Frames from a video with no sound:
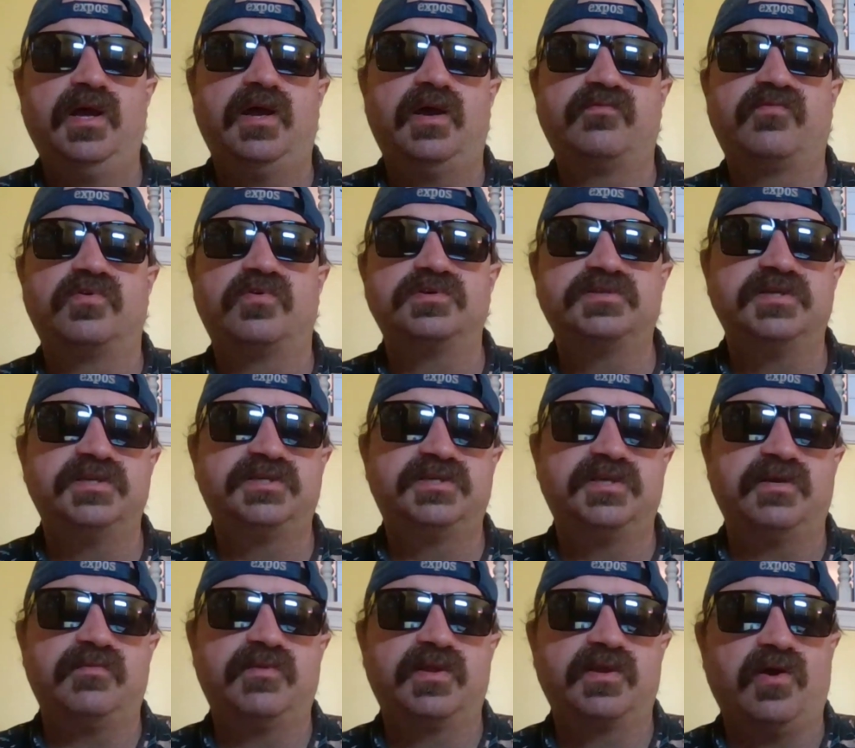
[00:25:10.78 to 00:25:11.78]
Unfortunately,
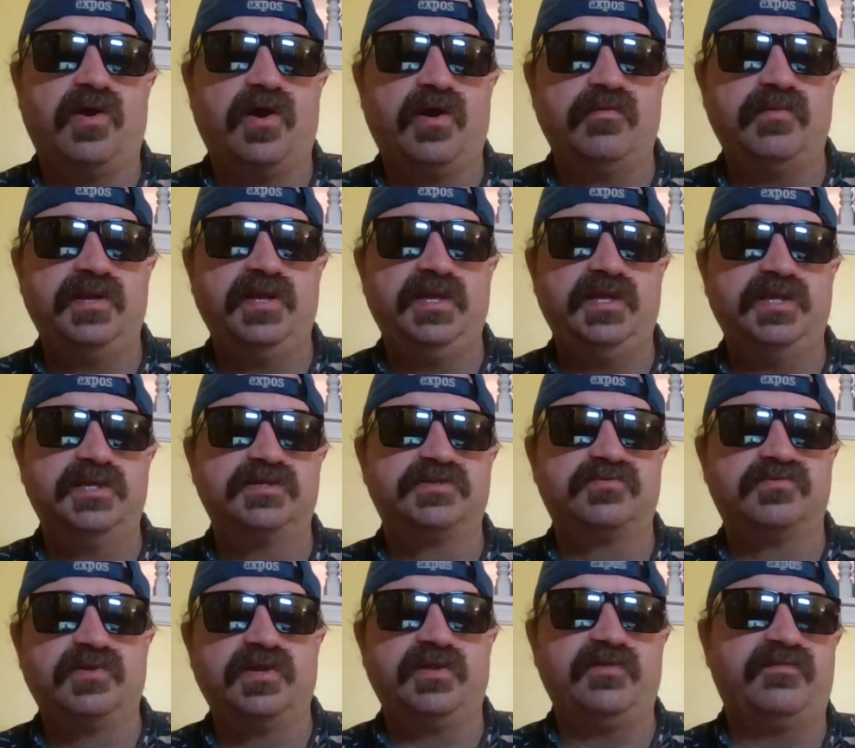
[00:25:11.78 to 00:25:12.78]
some of the comedy
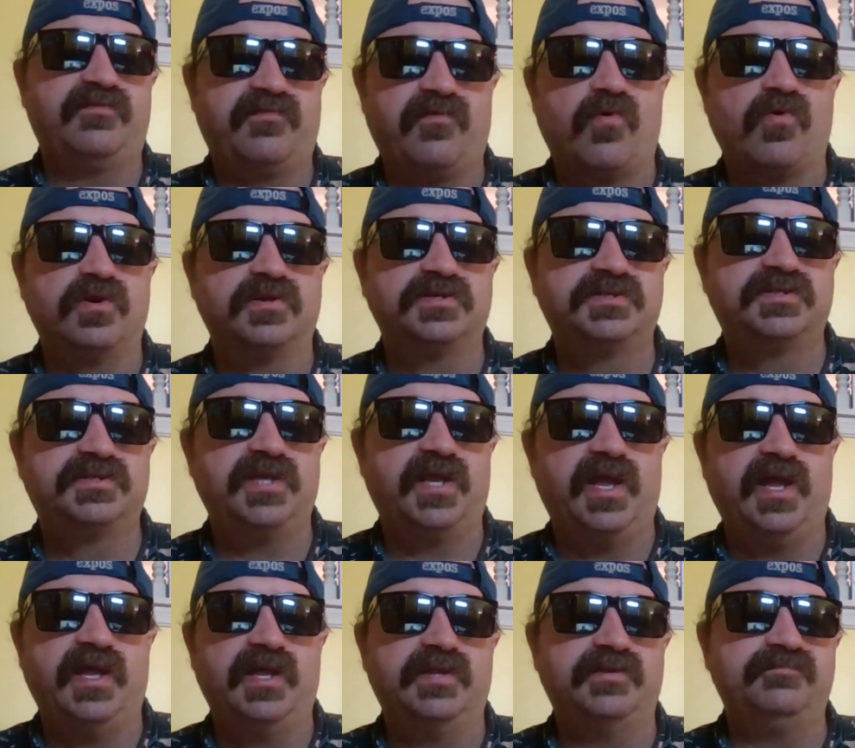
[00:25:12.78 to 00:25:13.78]
is really forced
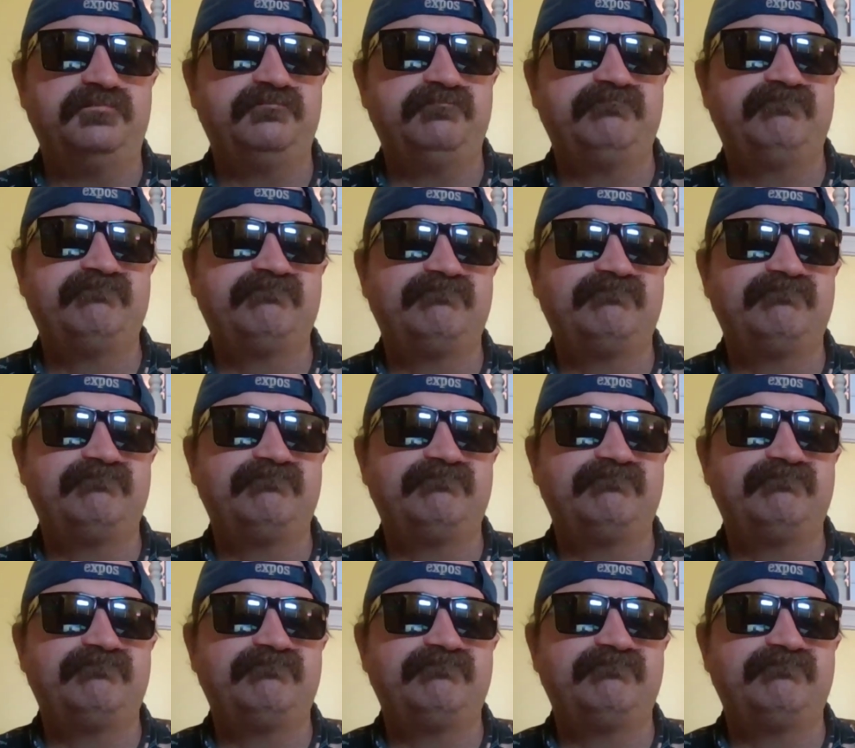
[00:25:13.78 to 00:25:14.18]
and